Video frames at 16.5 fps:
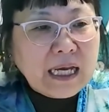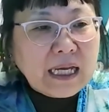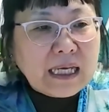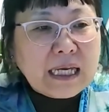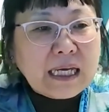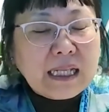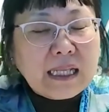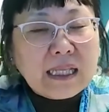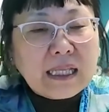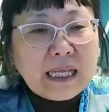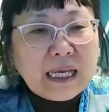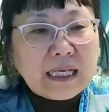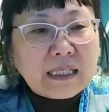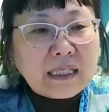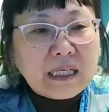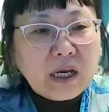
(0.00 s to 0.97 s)
in
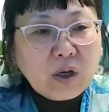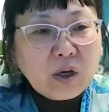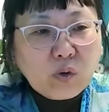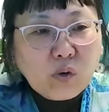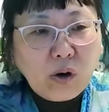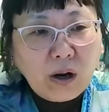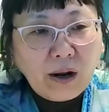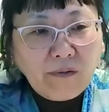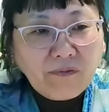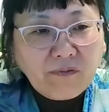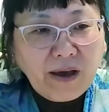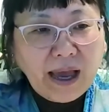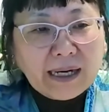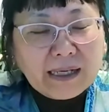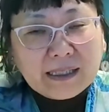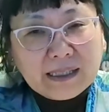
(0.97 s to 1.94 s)
this
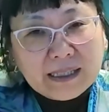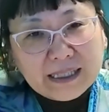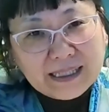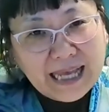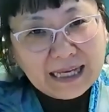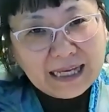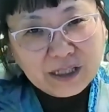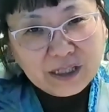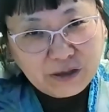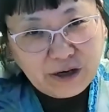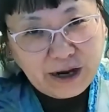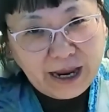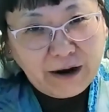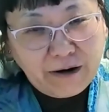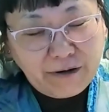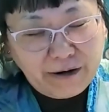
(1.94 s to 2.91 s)
qualified disaster
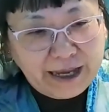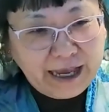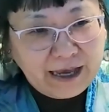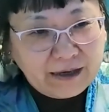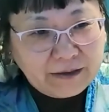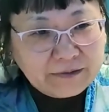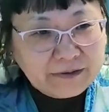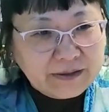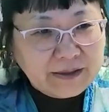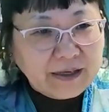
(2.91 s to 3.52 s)
area,